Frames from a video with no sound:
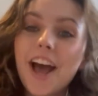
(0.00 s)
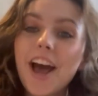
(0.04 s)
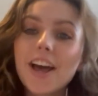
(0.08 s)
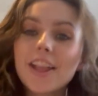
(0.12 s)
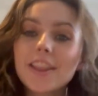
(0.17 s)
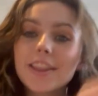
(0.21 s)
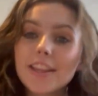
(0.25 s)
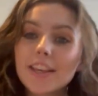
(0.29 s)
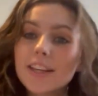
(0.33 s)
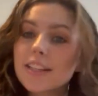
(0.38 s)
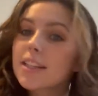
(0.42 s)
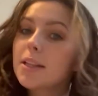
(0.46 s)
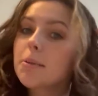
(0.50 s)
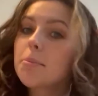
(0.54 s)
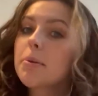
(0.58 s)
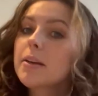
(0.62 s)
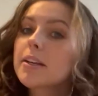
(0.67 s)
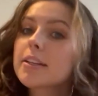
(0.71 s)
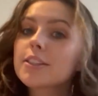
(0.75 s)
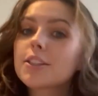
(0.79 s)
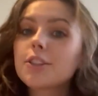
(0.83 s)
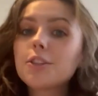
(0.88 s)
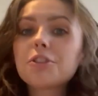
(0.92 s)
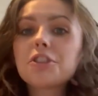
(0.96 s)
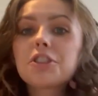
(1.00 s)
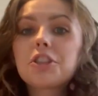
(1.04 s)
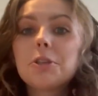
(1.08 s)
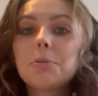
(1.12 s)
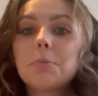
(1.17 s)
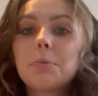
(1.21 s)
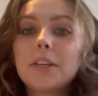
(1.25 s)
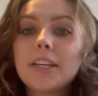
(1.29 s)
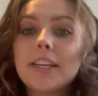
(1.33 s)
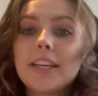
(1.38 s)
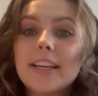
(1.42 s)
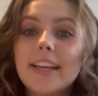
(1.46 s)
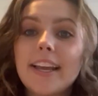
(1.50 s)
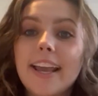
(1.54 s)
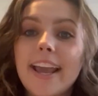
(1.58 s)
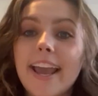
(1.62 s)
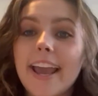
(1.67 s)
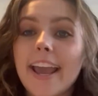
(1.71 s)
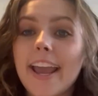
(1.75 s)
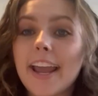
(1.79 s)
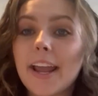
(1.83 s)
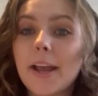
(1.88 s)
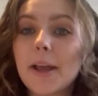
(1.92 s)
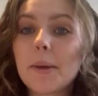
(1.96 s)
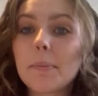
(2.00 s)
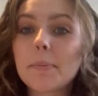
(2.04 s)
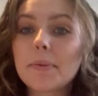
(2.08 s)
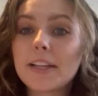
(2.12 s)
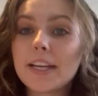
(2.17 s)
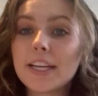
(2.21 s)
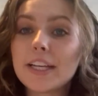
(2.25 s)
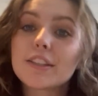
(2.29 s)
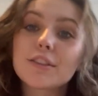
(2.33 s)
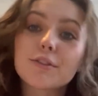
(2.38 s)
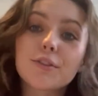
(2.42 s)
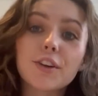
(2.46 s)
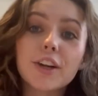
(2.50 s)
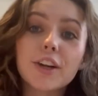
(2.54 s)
The Olympics used to be a place for